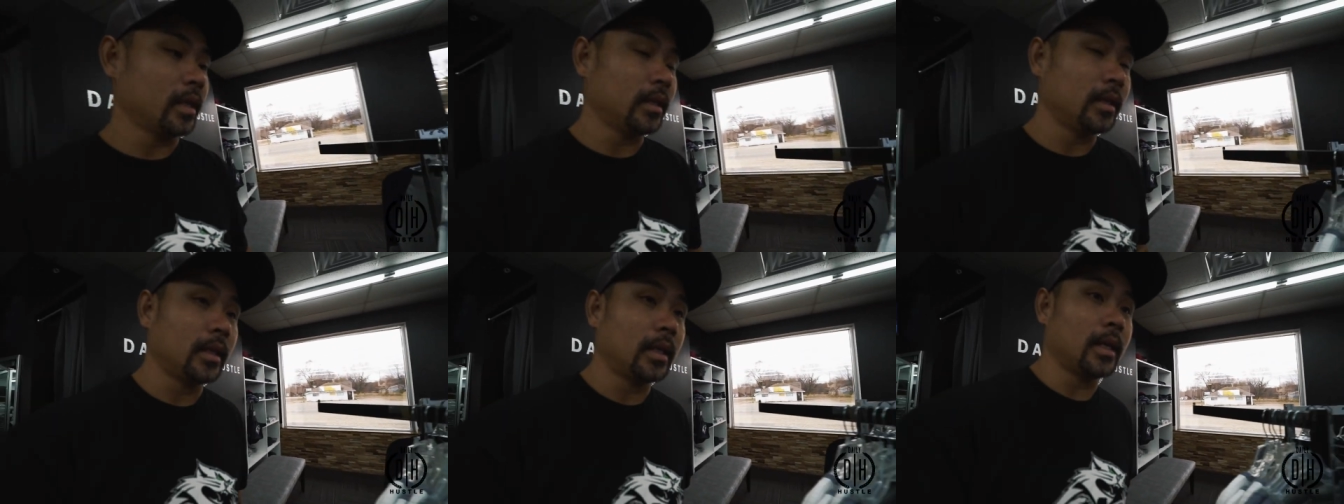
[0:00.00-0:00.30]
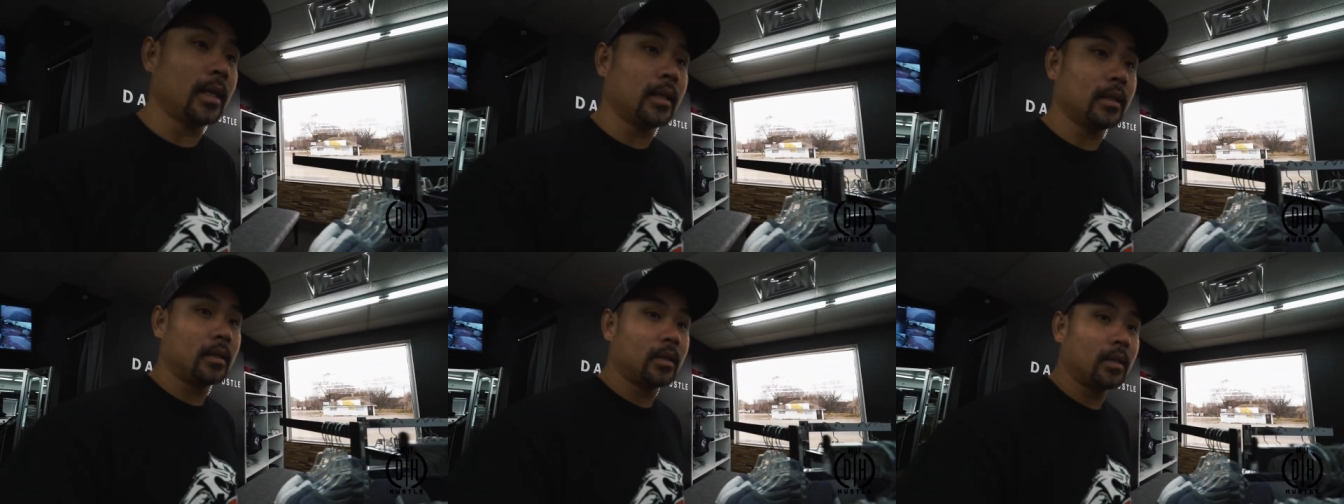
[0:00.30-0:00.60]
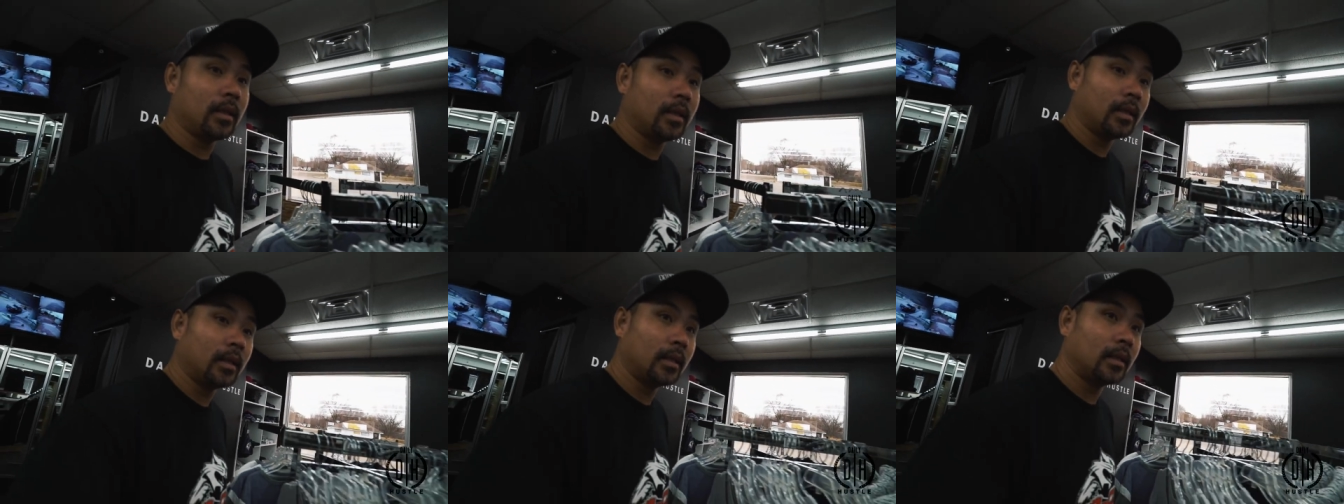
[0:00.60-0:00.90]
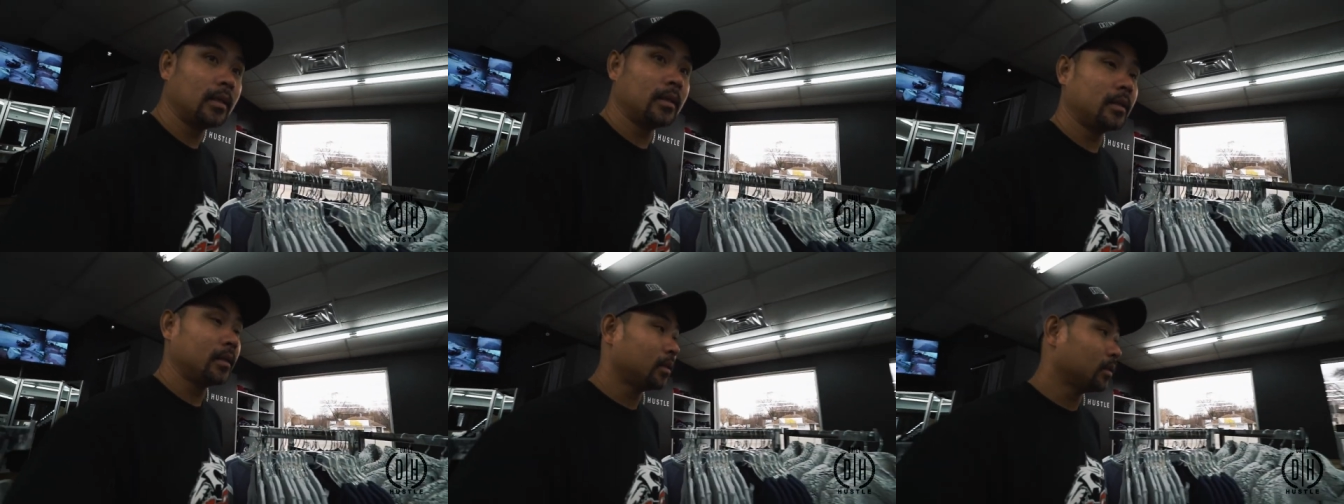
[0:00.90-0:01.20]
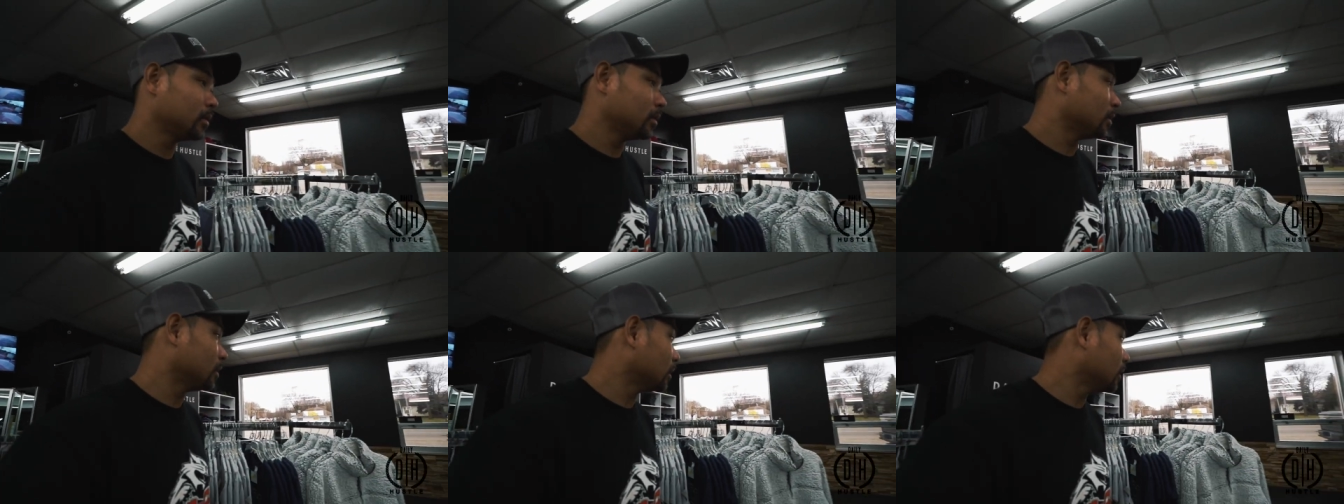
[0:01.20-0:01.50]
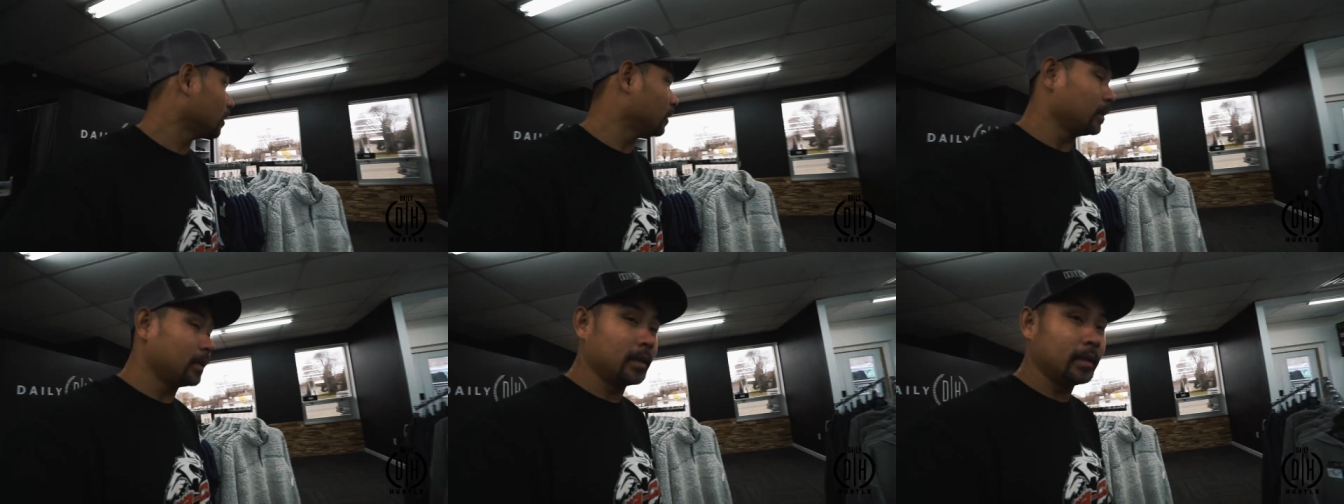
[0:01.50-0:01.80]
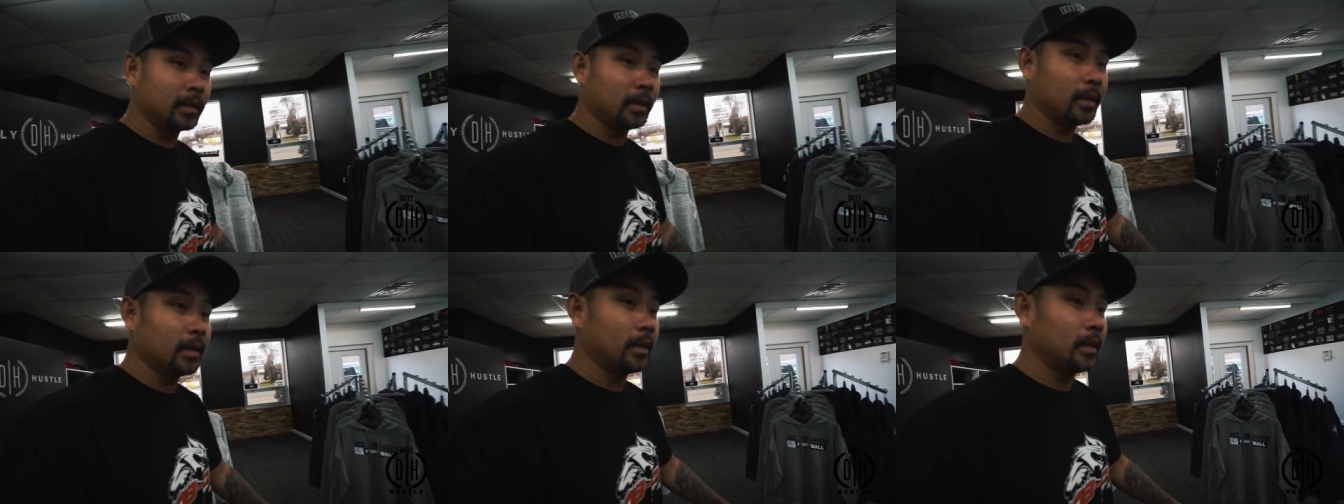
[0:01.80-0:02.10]
it you guys so
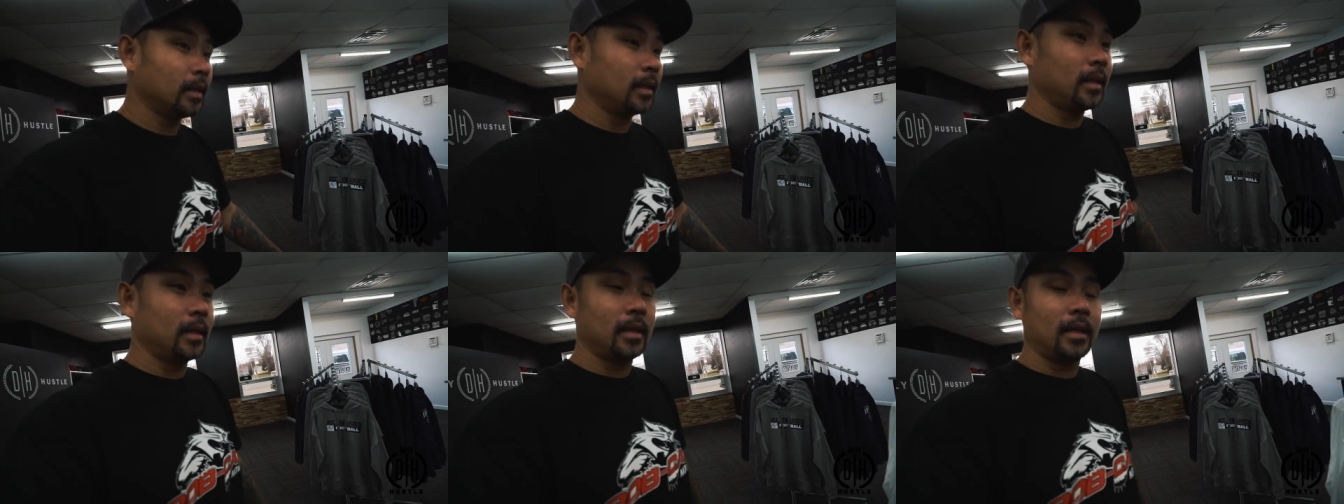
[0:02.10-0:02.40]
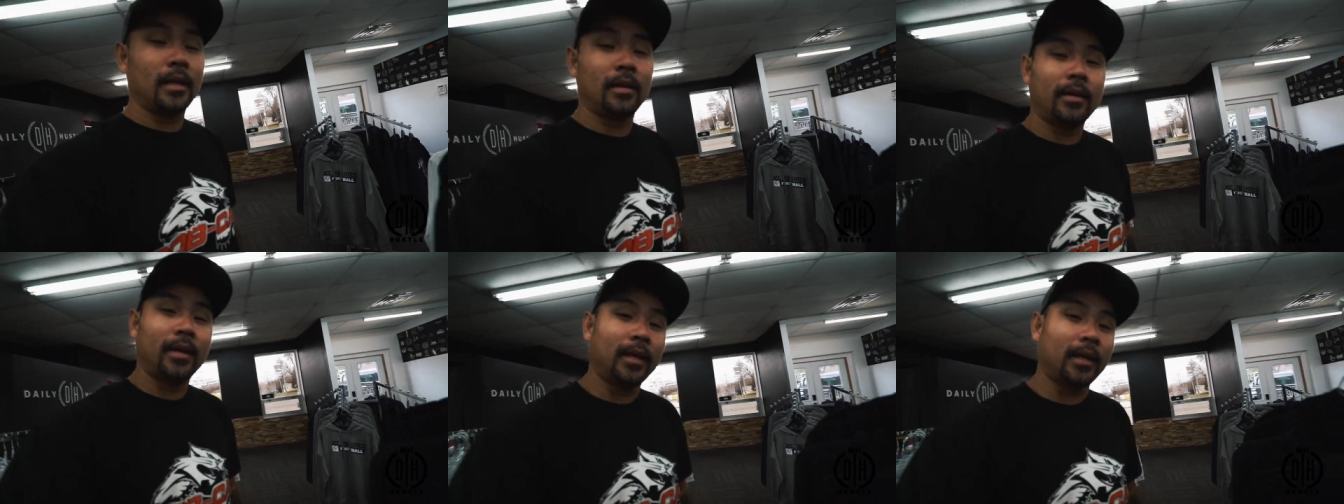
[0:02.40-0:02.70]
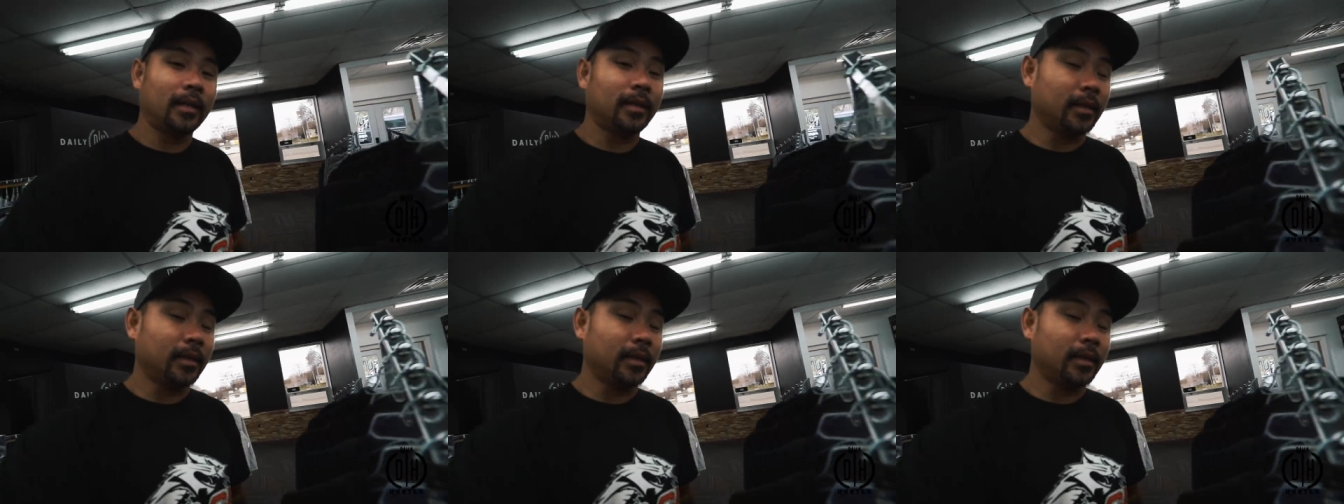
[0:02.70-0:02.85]
all right